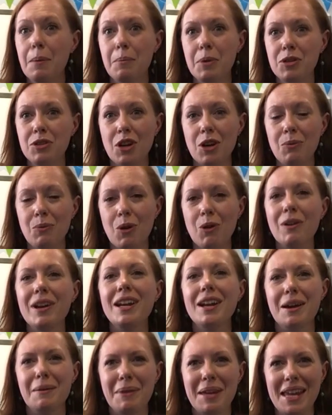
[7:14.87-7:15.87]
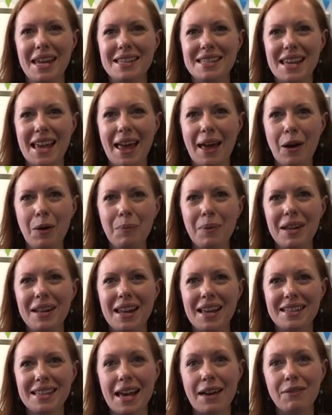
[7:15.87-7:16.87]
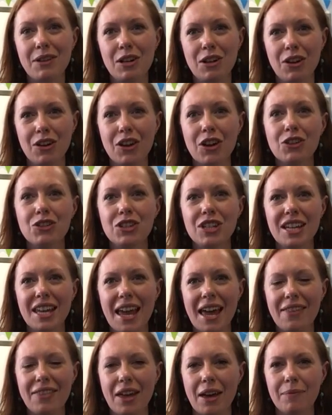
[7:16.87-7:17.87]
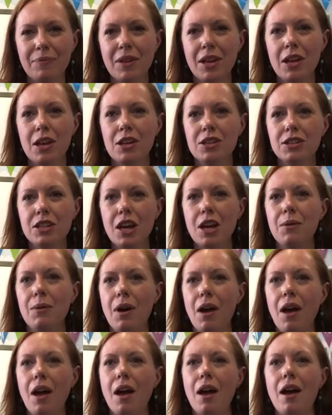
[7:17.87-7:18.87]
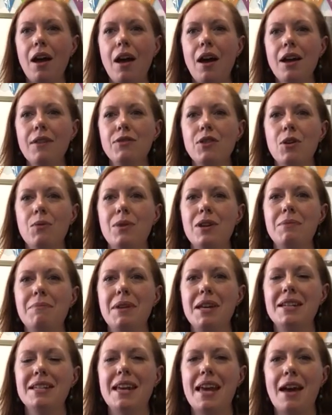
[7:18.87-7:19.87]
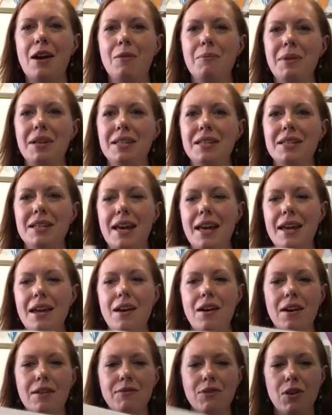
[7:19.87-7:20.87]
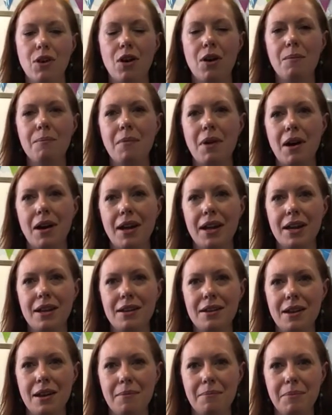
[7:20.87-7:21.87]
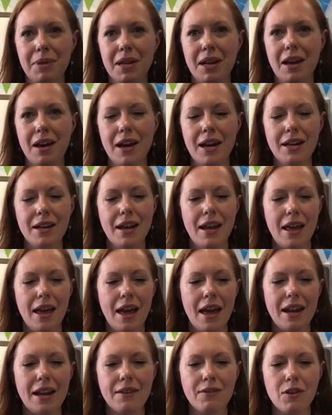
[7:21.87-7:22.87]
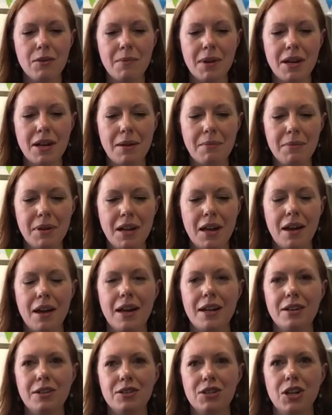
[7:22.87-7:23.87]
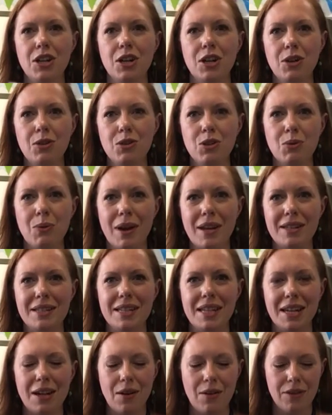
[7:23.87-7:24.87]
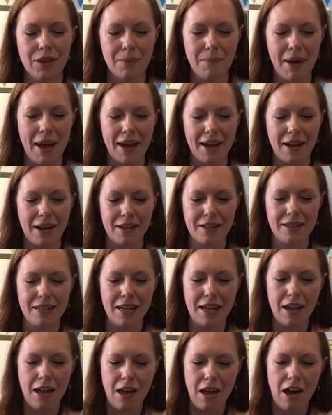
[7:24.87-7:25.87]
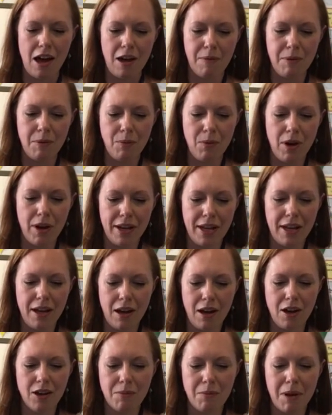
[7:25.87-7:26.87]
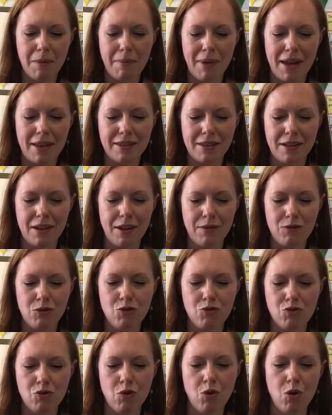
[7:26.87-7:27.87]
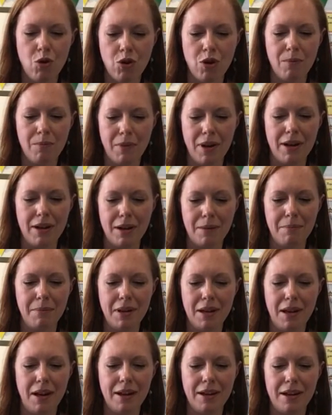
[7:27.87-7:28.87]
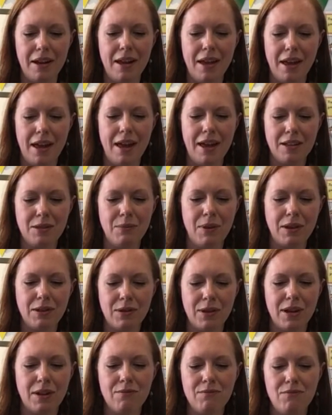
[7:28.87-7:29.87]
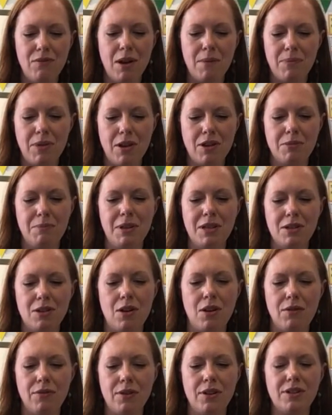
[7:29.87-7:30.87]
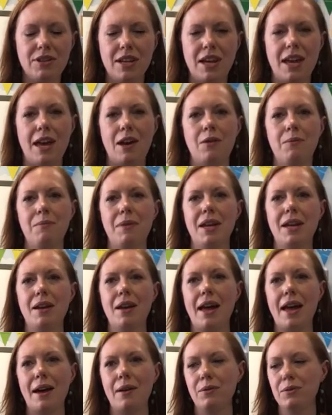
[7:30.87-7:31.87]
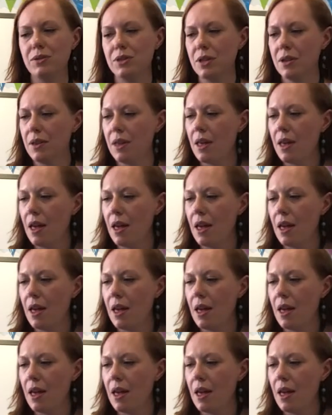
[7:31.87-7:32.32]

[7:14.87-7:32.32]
But don't worry, I'm here to help and let's have a look together. So I've got with me to help me today, I've got my number line and I've got my number line 220 on the back. I can see I've been working hard on my maths and I've drawn on my number line as well, so I can rub those bits off to help me out.